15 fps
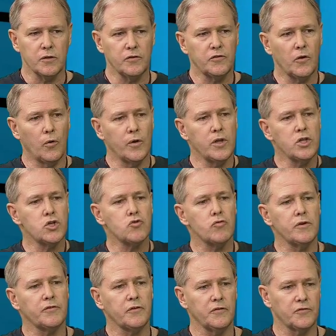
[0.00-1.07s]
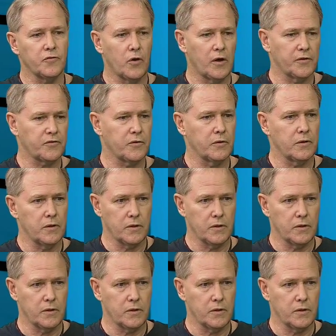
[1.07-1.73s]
so injuries can start to...